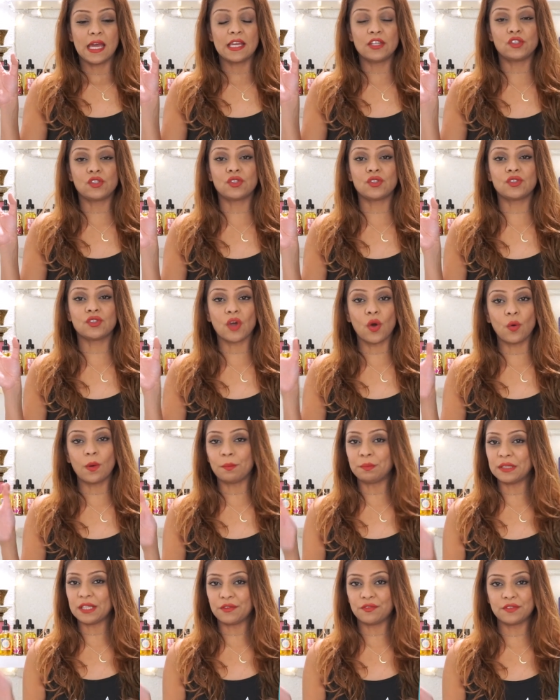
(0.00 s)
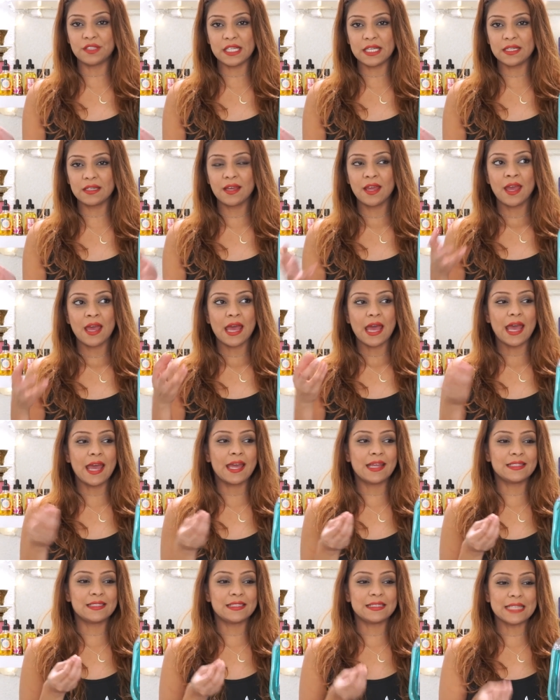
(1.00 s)
is so uplifting.
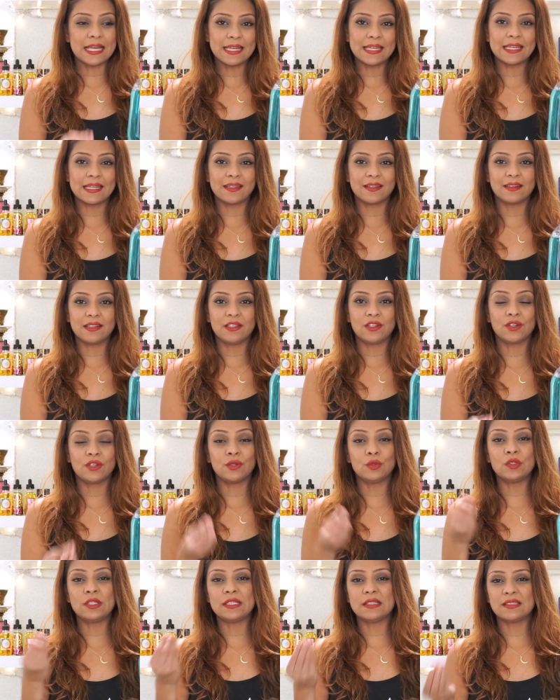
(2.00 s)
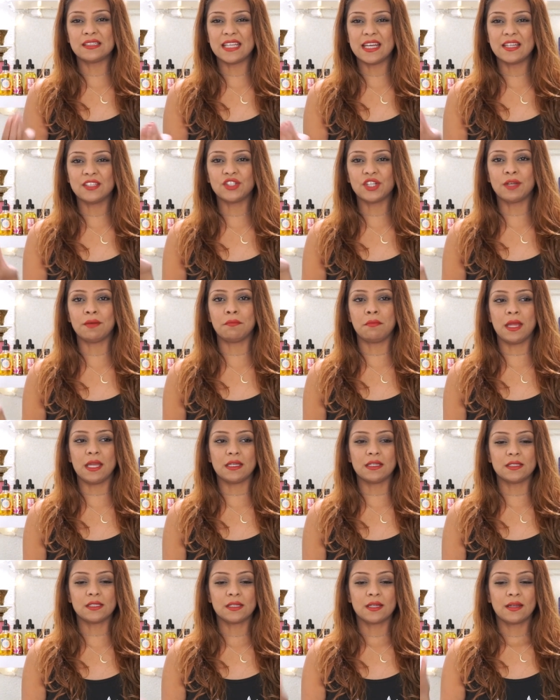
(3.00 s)
And second, you're using sage and
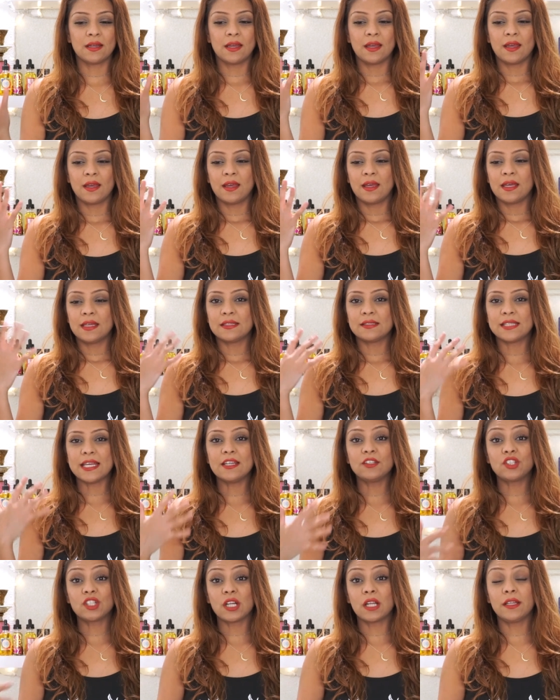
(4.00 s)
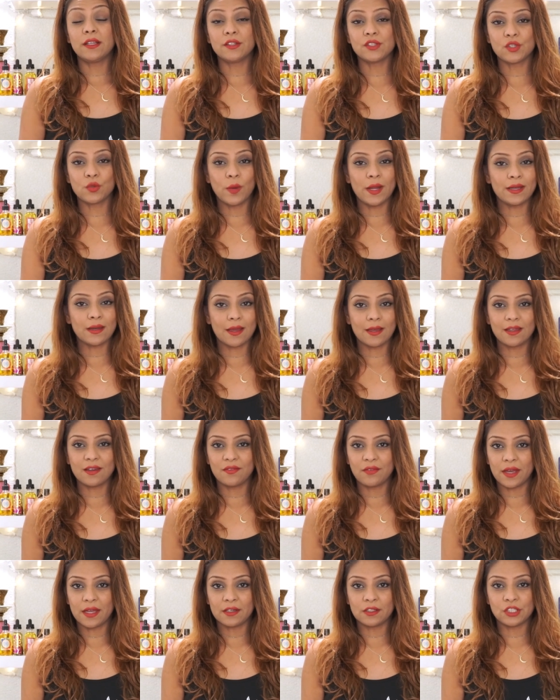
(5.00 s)
mint. Sage clears away
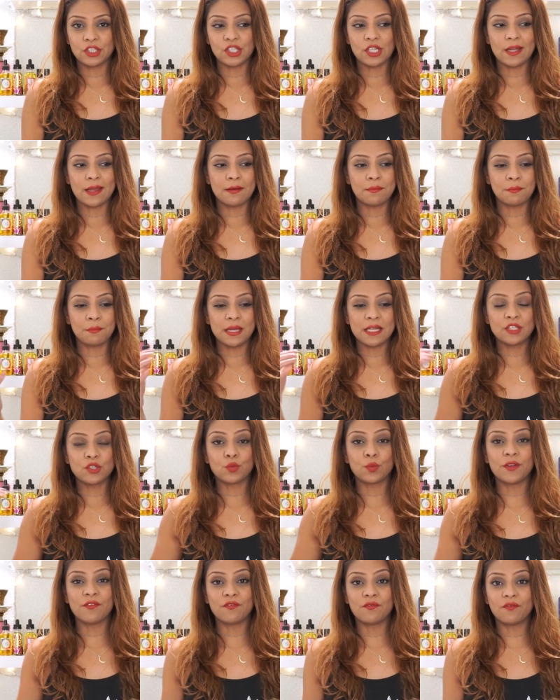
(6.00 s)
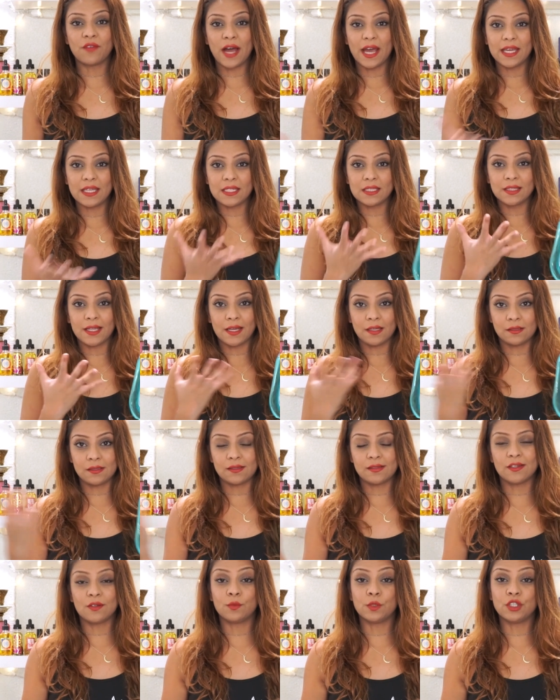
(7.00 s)
negative energy and mint
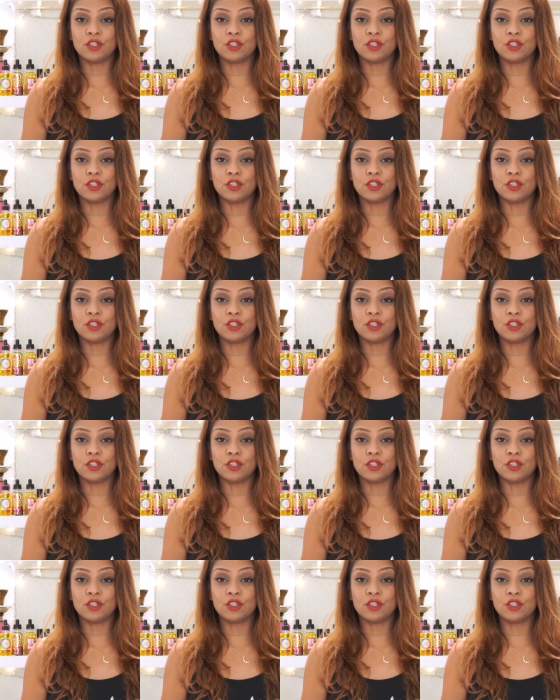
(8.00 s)
revitalizes and